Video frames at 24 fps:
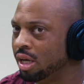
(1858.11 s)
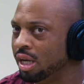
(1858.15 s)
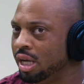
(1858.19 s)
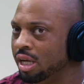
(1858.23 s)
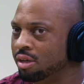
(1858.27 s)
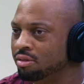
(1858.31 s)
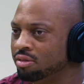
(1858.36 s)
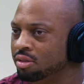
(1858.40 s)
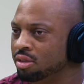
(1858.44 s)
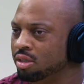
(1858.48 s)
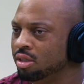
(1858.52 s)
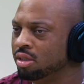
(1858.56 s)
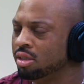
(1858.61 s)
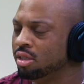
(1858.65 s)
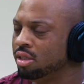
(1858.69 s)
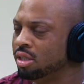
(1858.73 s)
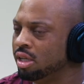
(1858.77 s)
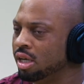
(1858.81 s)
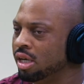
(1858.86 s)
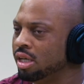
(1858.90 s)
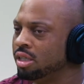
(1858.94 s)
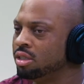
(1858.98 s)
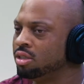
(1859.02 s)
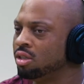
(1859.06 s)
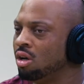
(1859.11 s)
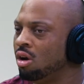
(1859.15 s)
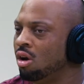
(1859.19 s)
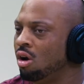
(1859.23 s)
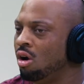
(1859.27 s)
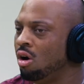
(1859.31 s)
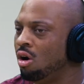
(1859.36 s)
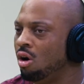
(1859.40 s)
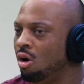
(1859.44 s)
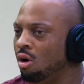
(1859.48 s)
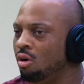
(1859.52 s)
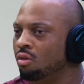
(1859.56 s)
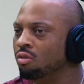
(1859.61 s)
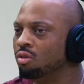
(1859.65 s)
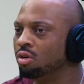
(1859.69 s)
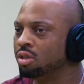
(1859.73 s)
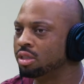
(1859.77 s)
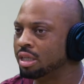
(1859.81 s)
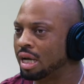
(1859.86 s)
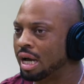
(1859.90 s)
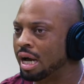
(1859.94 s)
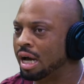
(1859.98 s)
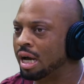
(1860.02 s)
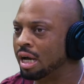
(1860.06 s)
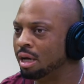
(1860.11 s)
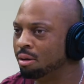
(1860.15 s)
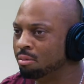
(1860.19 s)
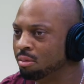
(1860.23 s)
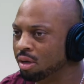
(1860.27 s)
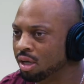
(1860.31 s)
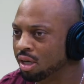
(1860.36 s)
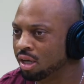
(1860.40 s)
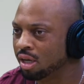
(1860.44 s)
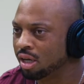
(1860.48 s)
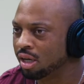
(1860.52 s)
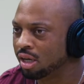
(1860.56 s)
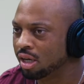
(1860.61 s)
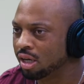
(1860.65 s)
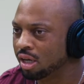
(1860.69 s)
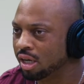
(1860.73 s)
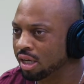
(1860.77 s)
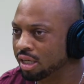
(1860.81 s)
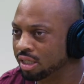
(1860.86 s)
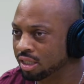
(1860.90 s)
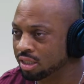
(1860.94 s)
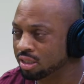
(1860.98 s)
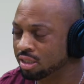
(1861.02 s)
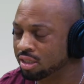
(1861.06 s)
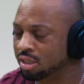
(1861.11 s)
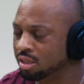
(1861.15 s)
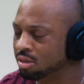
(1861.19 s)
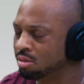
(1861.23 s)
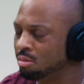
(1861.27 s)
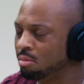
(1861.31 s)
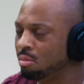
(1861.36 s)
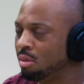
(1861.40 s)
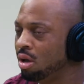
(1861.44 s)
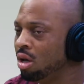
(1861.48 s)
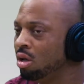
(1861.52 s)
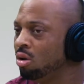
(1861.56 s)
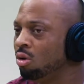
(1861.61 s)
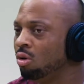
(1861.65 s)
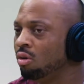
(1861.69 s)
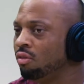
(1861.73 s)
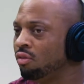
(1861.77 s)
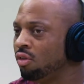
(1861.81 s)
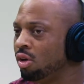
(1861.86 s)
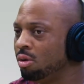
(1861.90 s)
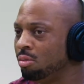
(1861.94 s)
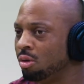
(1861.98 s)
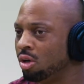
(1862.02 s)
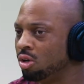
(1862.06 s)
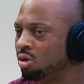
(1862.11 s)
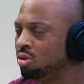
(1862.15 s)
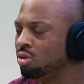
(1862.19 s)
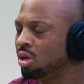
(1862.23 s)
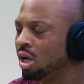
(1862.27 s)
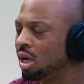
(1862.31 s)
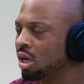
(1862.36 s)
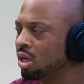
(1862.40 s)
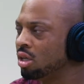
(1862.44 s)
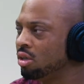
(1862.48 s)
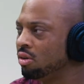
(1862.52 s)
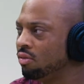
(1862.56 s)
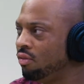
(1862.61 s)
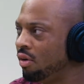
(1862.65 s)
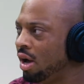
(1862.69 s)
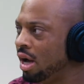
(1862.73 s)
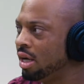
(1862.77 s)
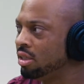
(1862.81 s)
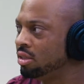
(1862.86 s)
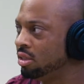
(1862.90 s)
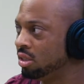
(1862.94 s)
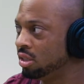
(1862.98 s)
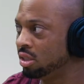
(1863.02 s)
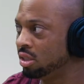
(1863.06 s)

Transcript: that have stood the test over time. And this just male or female, you're not going to find